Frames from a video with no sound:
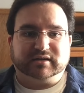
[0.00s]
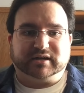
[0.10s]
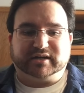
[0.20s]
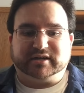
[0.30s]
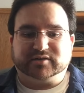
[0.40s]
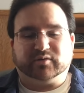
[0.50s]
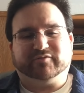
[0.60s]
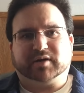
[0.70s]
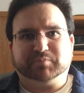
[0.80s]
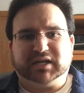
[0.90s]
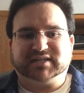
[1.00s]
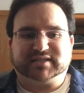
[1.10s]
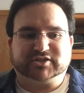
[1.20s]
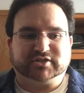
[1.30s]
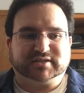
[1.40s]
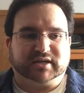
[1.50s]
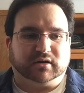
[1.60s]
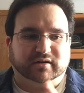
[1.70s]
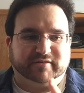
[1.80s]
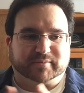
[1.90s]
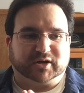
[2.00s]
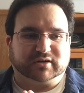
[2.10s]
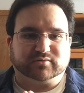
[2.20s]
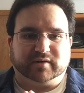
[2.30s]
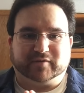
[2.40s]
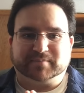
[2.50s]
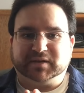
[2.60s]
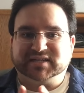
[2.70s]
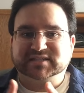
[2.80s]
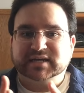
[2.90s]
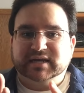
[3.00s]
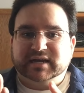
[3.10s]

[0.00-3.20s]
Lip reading: 12-watt plus, I should say. All of them are now 12-watt plus.